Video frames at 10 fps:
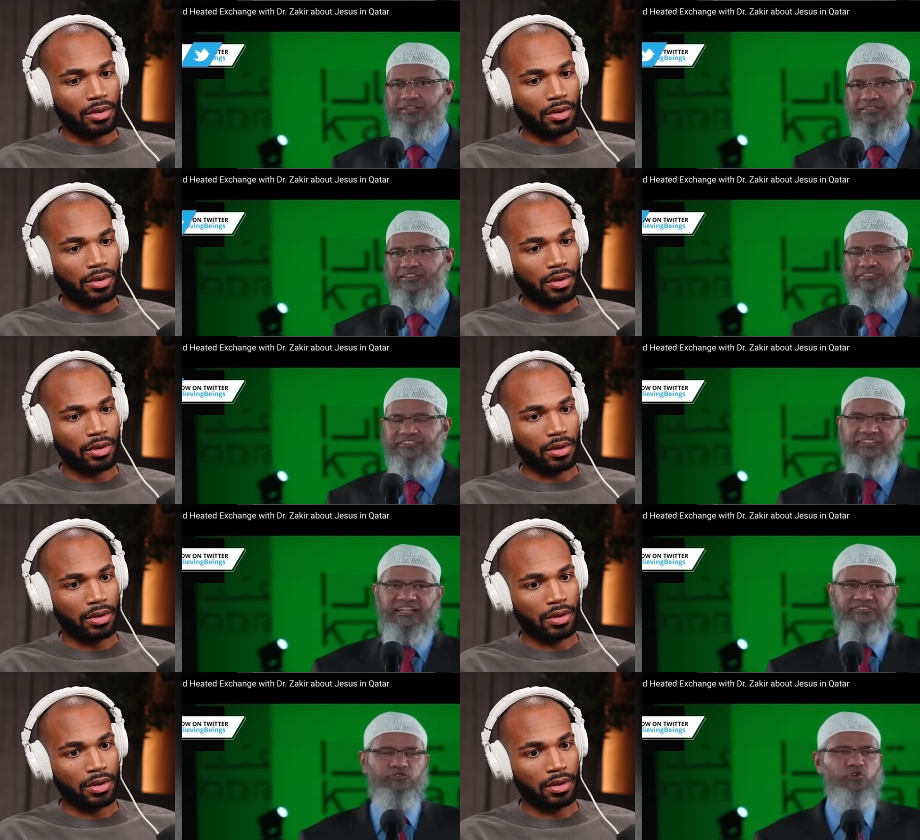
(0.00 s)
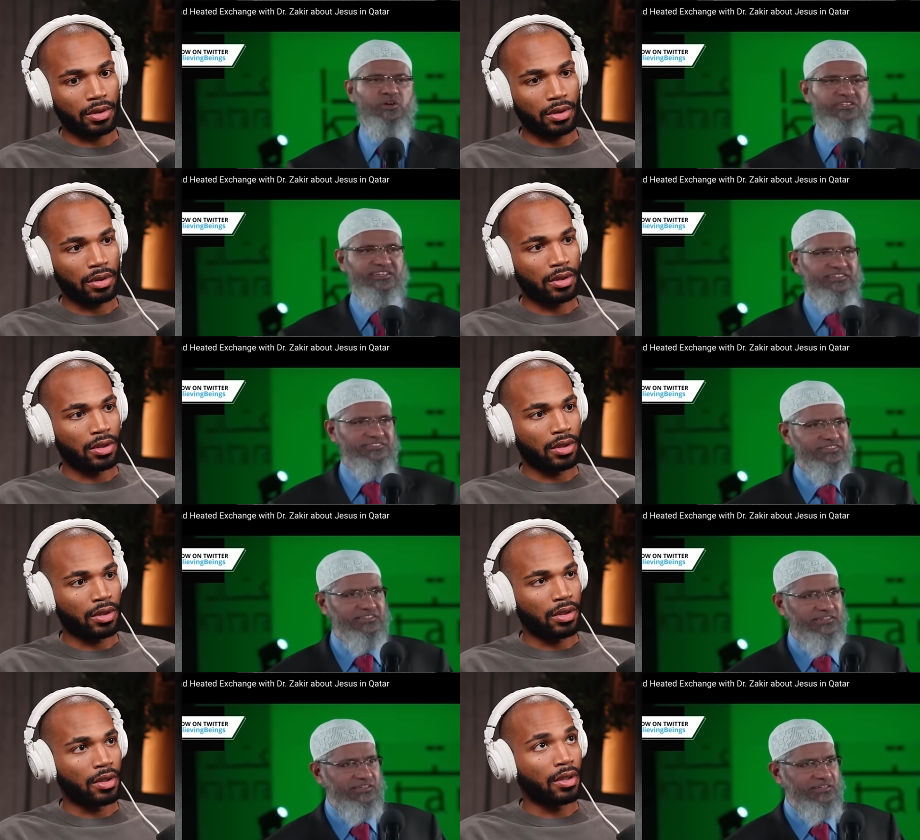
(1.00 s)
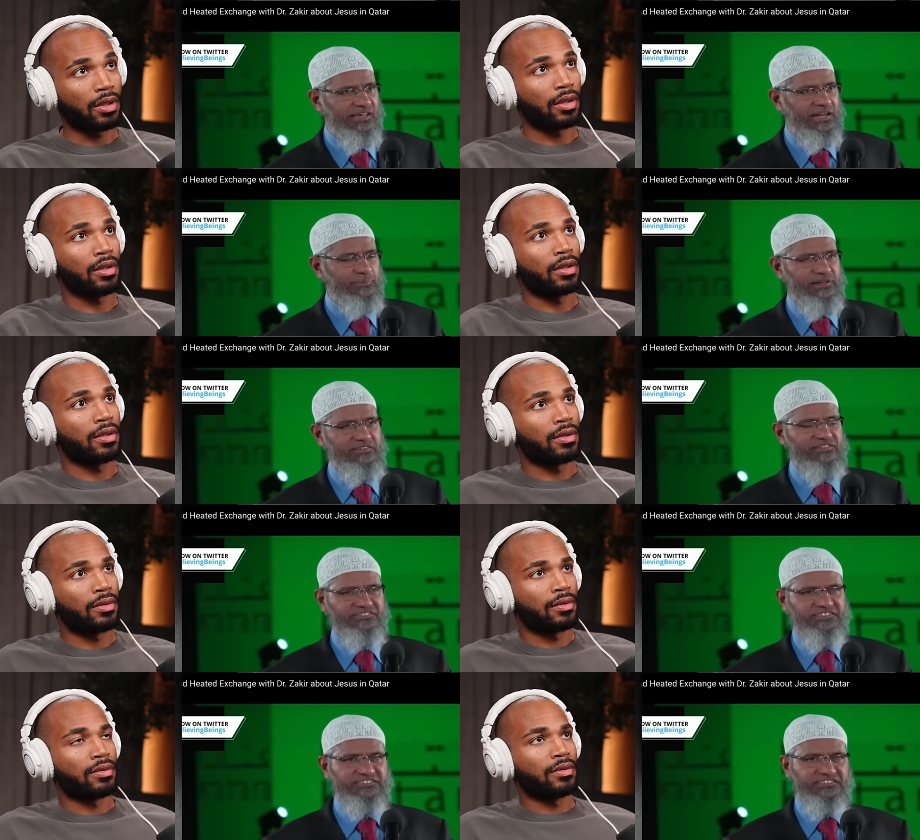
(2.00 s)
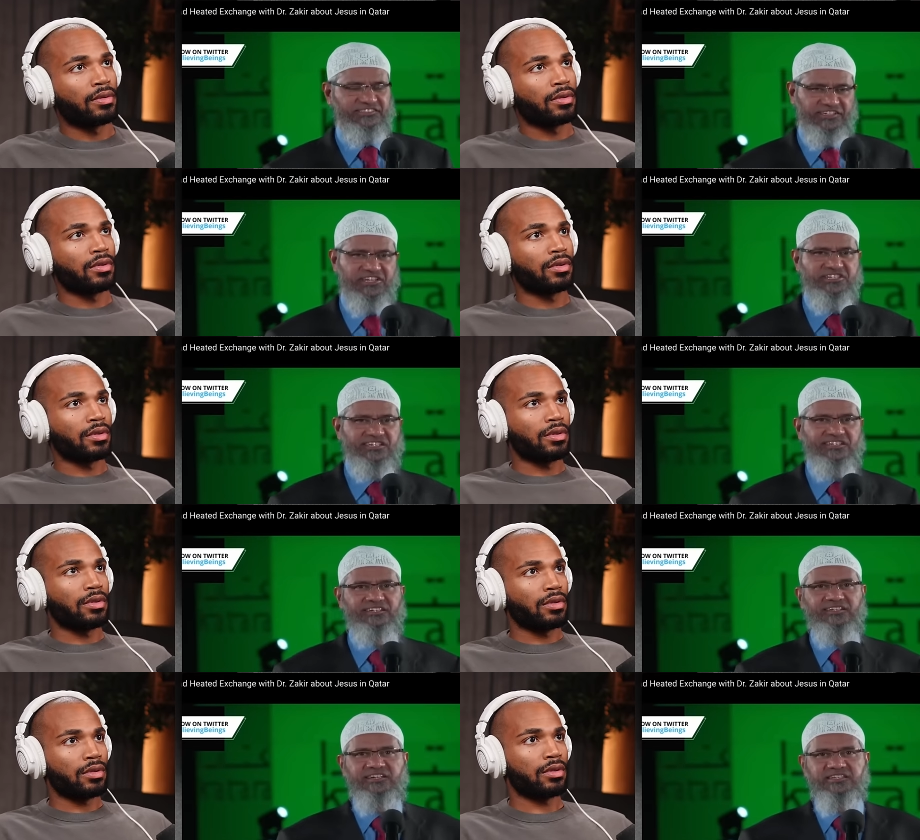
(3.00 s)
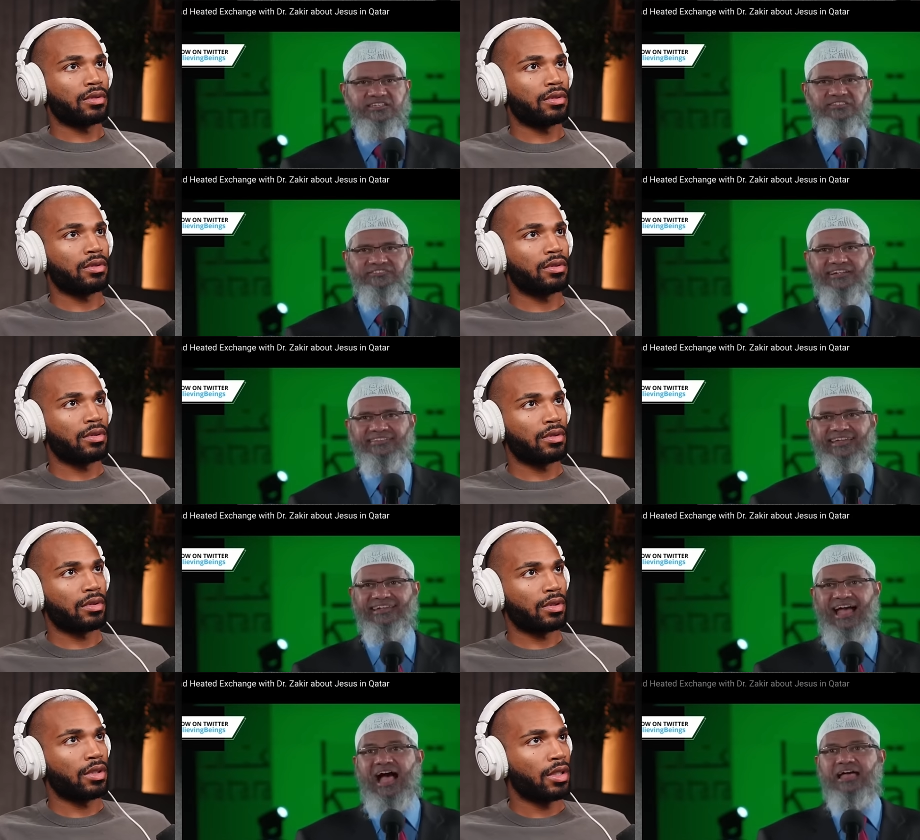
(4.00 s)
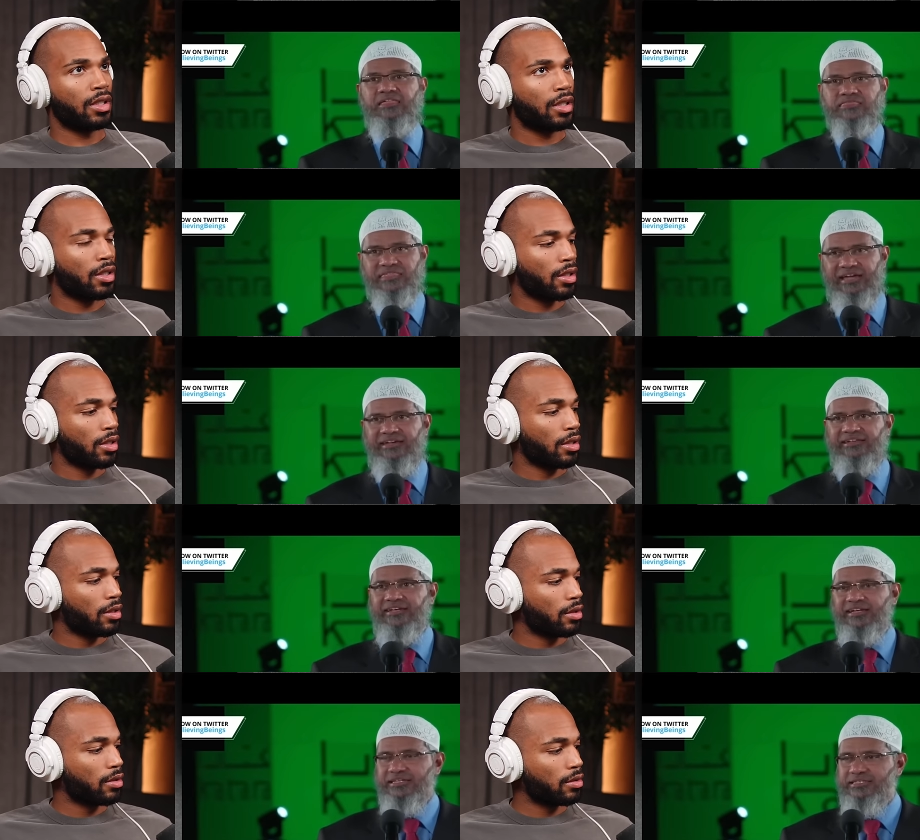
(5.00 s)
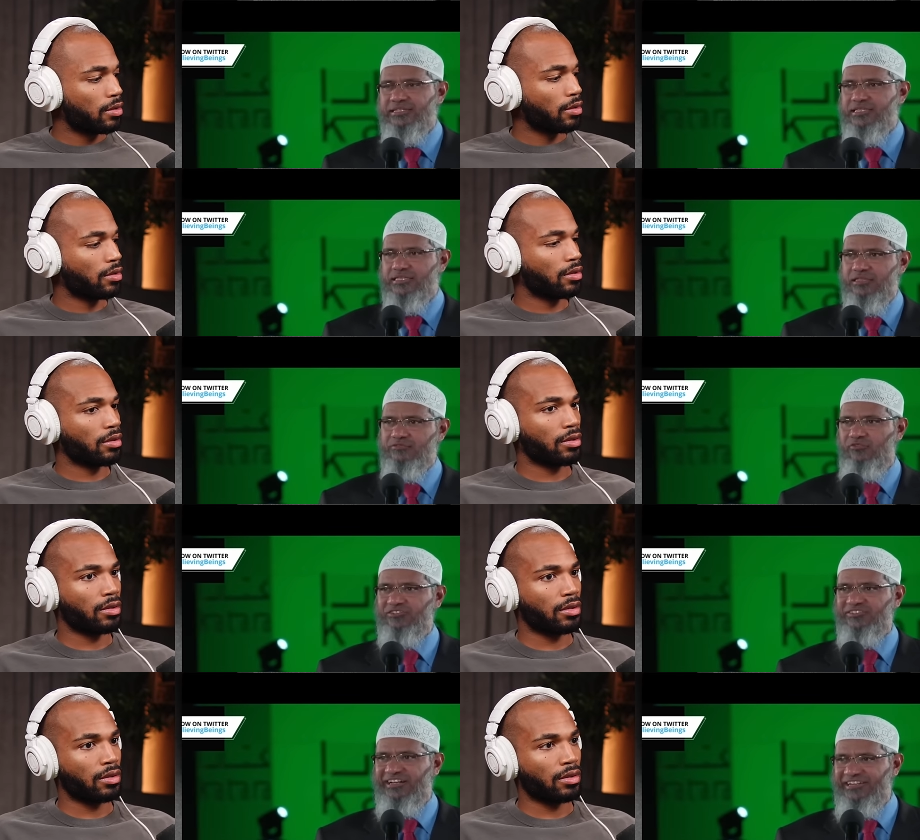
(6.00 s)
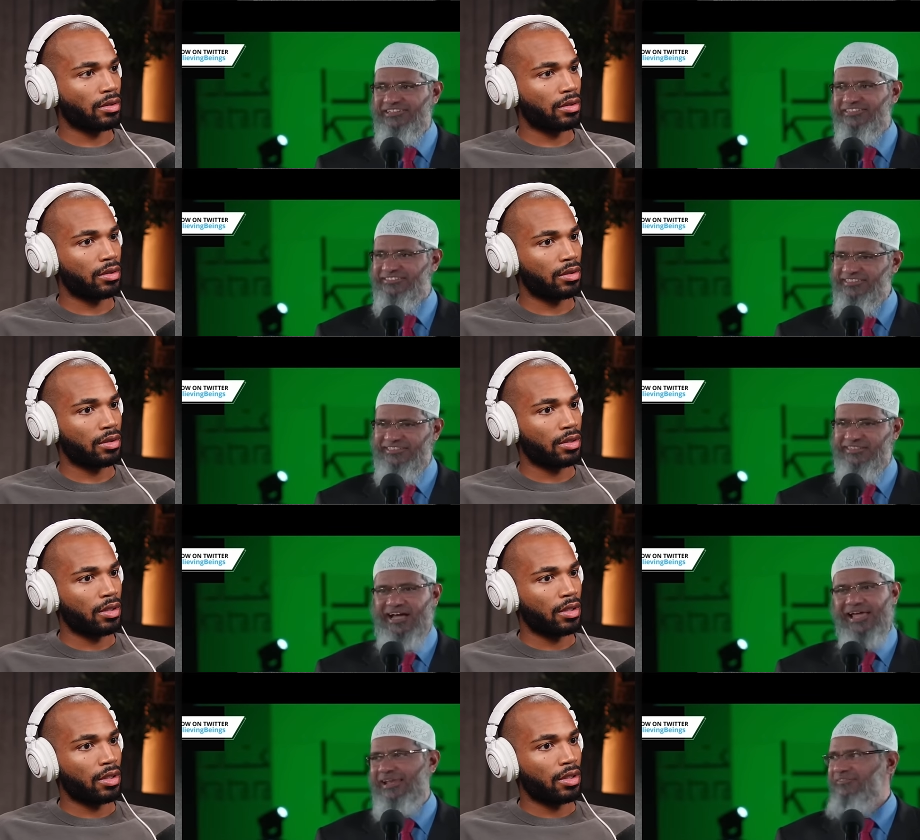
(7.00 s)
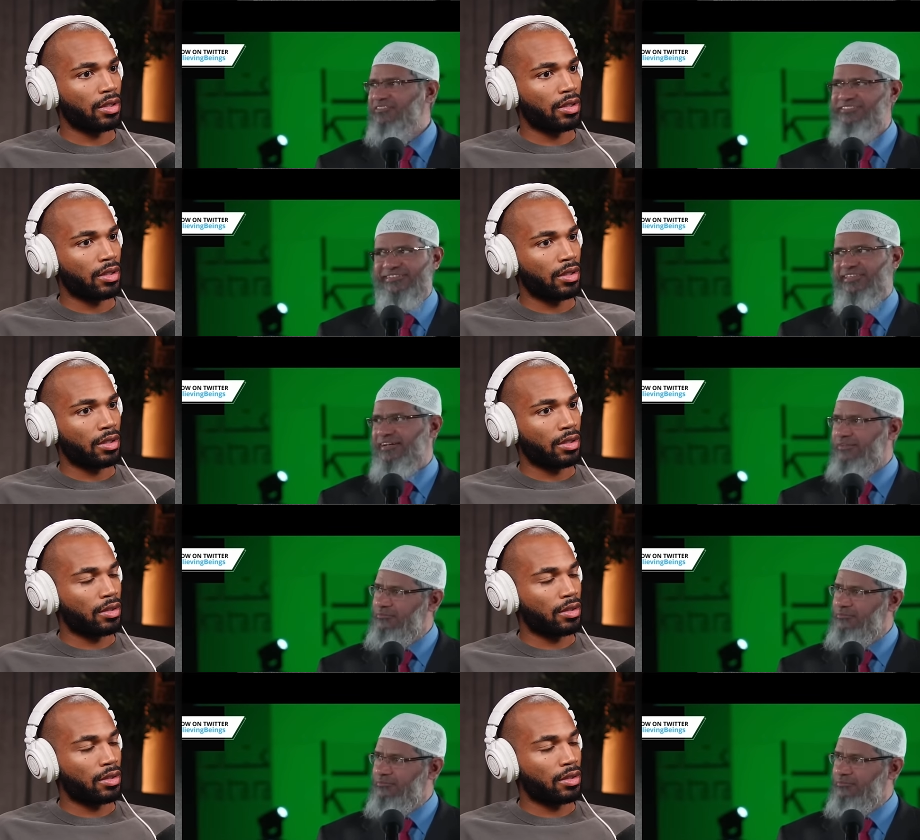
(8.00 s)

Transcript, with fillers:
Speaker 1: The sister asked two questions and I believe the sister is a Christian. She said that I said Jesus was a religious leader. I never said that.